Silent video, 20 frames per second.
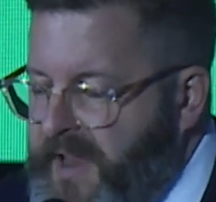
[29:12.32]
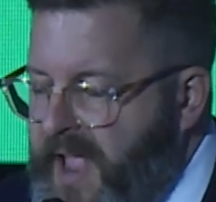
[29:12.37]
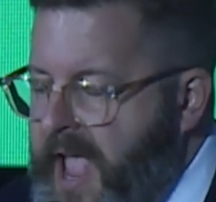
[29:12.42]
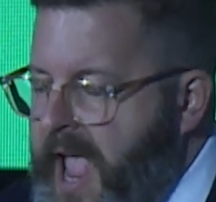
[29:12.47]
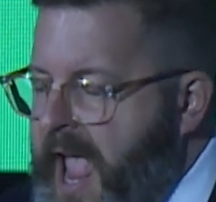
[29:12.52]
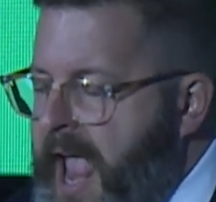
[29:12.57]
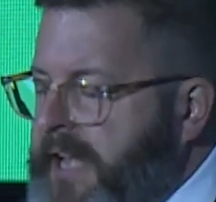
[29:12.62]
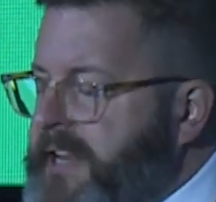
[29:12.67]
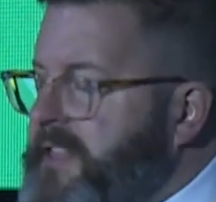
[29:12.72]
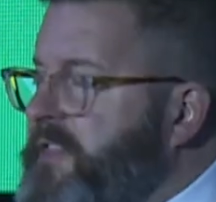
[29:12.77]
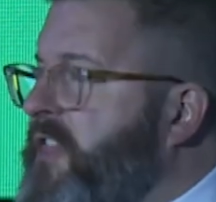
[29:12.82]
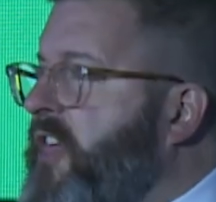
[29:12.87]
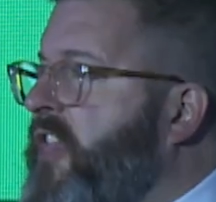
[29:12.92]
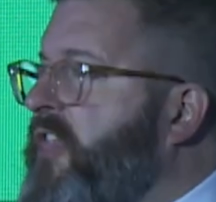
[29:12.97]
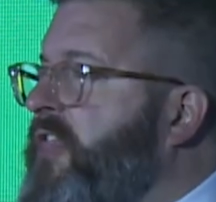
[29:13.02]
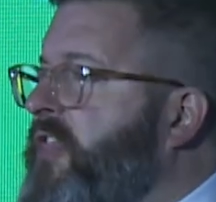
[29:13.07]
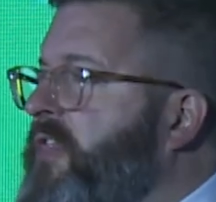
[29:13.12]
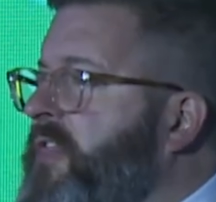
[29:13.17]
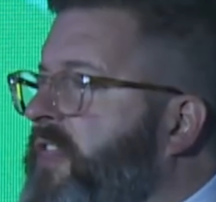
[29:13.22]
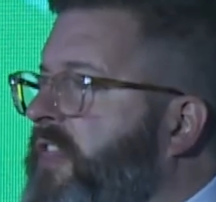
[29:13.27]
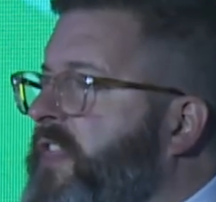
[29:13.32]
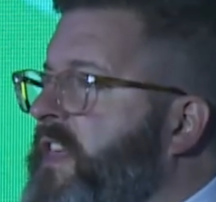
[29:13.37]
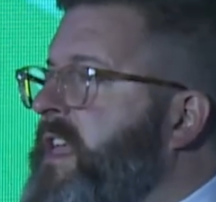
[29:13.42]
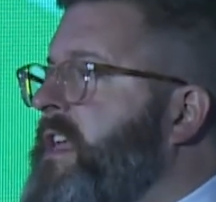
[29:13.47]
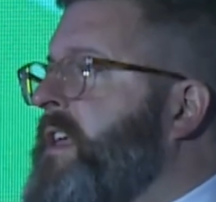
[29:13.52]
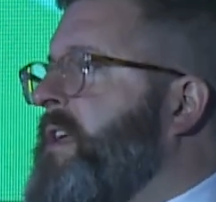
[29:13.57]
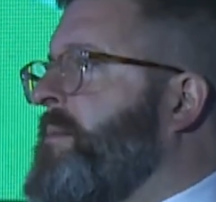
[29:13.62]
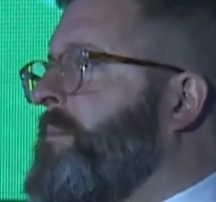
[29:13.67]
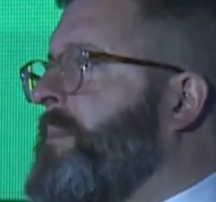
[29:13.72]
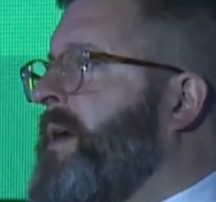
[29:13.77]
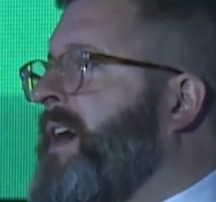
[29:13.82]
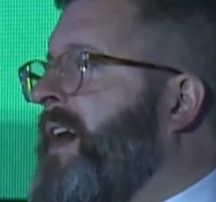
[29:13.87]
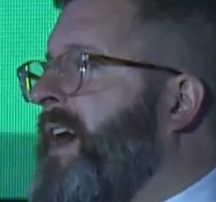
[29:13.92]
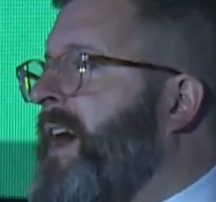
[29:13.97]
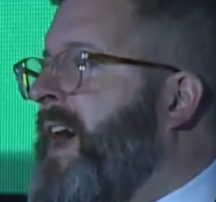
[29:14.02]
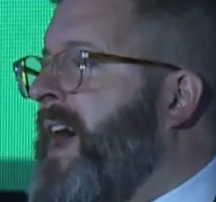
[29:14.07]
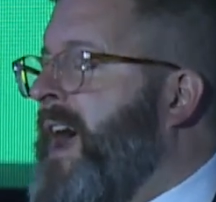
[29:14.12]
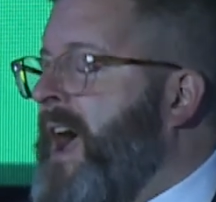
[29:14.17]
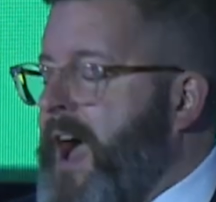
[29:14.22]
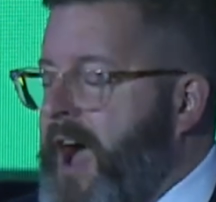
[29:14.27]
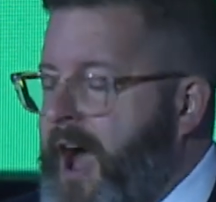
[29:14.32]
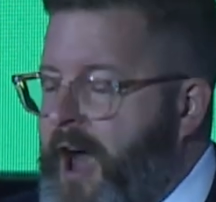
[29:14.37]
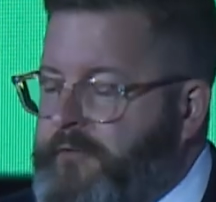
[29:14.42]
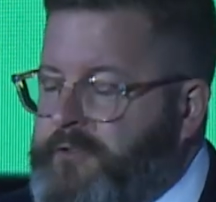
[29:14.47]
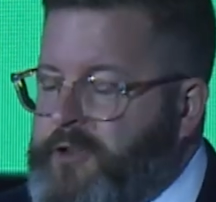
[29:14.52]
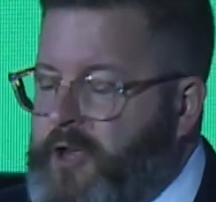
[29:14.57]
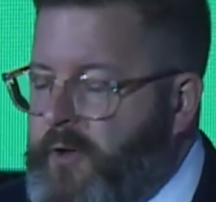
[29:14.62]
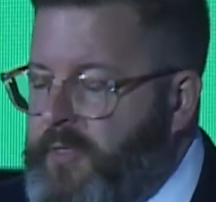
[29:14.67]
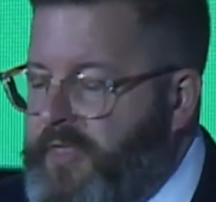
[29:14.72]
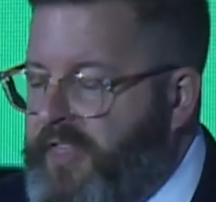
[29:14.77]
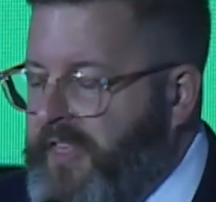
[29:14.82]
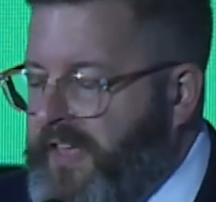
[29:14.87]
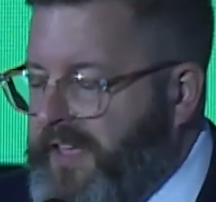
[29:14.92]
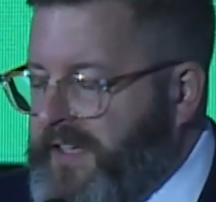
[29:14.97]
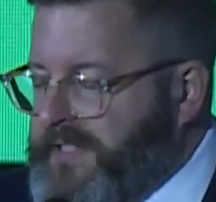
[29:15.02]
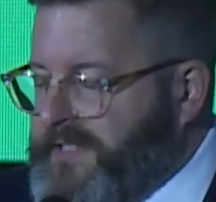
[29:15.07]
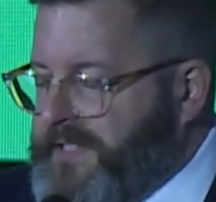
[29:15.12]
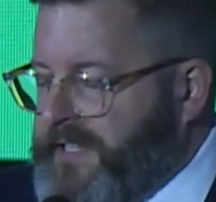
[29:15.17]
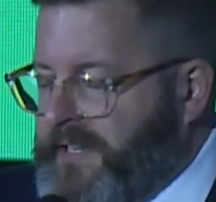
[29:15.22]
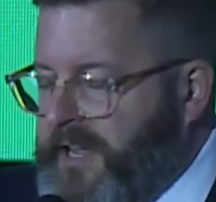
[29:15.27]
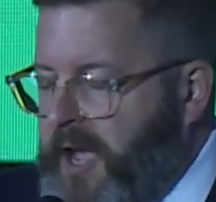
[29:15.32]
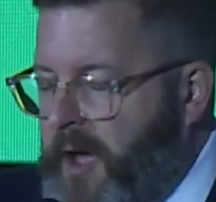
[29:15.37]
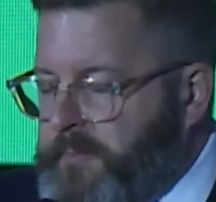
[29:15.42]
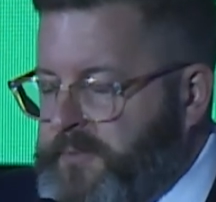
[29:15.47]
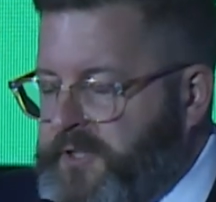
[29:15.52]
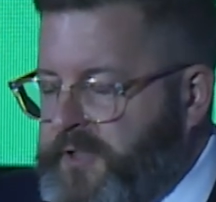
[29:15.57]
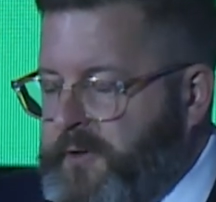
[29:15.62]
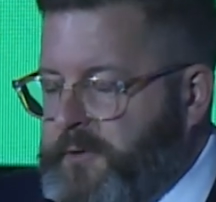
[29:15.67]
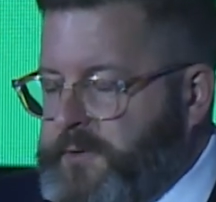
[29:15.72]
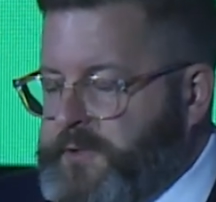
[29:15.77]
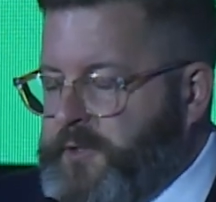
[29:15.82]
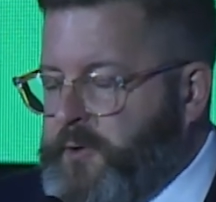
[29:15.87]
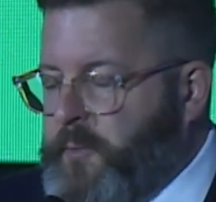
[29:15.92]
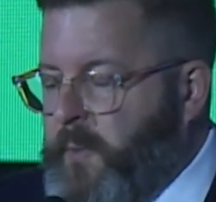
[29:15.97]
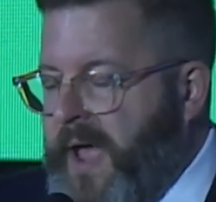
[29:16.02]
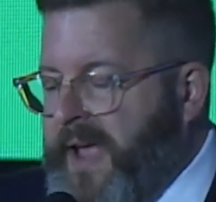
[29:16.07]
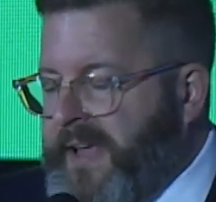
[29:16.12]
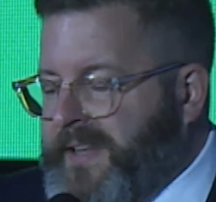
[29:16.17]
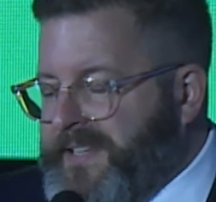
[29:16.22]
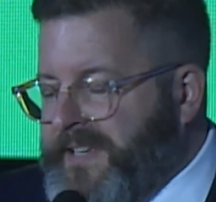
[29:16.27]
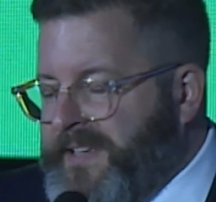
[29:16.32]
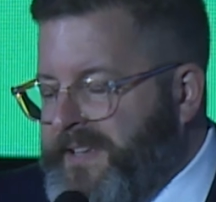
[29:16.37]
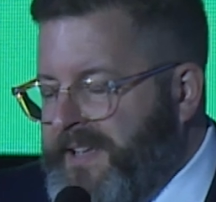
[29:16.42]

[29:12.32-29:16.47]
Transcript: And in the theme of good things that come to those who wait,